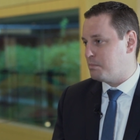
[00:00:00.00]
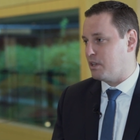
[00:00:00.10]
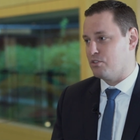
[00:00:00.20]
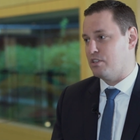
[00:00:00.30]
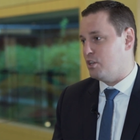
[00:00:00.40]
yeah.
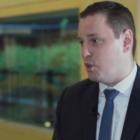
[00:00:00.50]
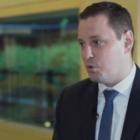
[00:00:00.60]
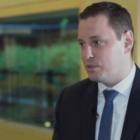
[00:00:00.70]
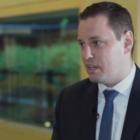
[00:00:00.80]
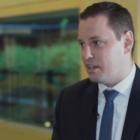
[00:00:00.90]
because they
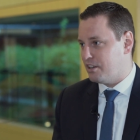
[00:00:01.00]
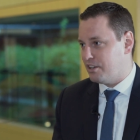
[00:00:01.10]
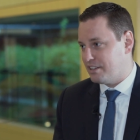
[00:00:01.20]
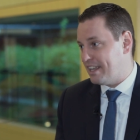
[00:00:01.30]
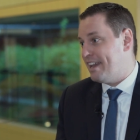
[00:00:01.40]
know
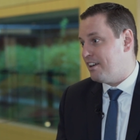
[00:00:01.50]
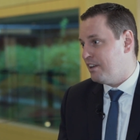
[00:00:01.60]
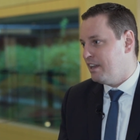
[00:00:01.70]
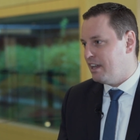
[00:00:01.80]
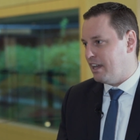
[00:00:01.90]
they're there
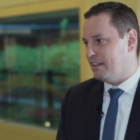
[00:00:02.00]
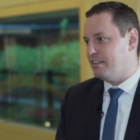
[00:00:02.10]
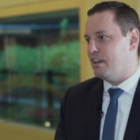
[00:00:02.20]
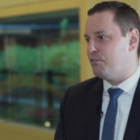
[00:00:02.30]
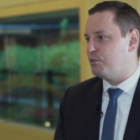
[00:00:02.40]
hmm. and
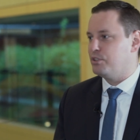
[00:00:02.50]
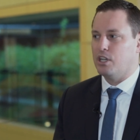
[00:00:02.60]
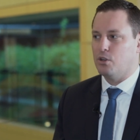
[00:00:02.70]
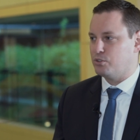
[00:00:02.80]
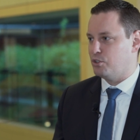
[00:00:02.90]
therefore
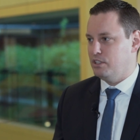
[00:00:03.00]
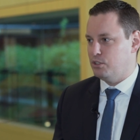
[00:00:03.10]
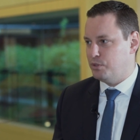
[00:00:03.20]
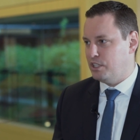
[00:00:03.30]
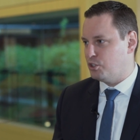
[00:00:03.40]
they also need
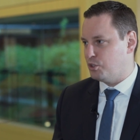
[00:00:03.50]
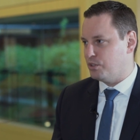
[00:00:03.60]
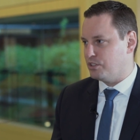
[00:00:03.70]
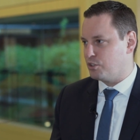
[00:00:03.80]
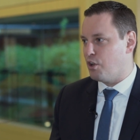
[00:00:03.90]

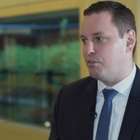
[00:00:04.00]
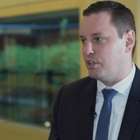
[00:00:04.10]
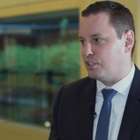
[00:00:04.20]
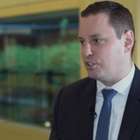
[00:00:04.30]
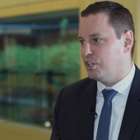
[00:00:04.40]
reinsurance
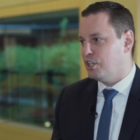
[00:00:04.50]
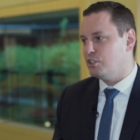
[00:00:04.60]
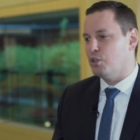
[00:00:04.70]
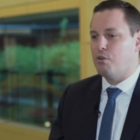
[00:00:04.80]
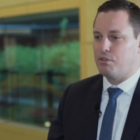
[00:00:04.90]
coverage.
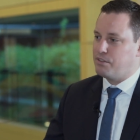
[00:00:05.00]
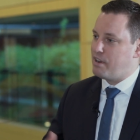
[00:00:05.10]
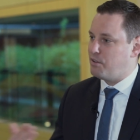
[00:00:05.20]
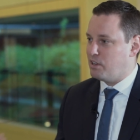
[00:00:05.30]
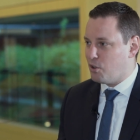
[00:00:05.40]
So over the
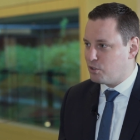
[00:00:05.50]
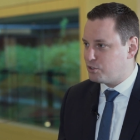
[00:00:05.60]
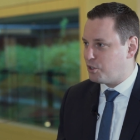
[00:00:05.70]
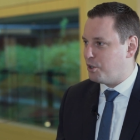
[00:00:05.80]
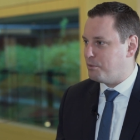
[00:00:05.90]
very long
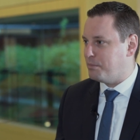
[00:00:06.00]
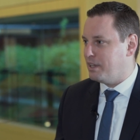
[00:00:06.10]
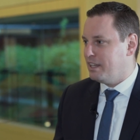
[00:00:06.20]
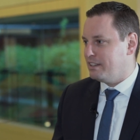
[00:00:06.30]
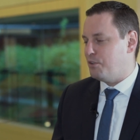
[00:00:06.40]
term, hmm.
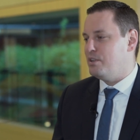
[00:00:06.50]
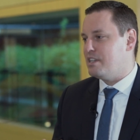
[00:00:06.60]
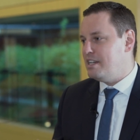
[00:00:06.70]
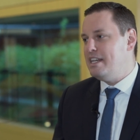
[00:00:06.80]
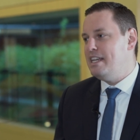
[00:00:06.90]
there is
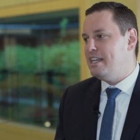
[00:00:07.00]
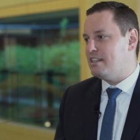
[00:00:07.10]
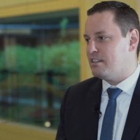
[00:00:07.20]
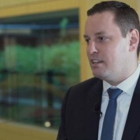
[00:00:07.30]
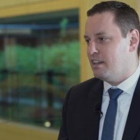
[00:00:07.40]
a need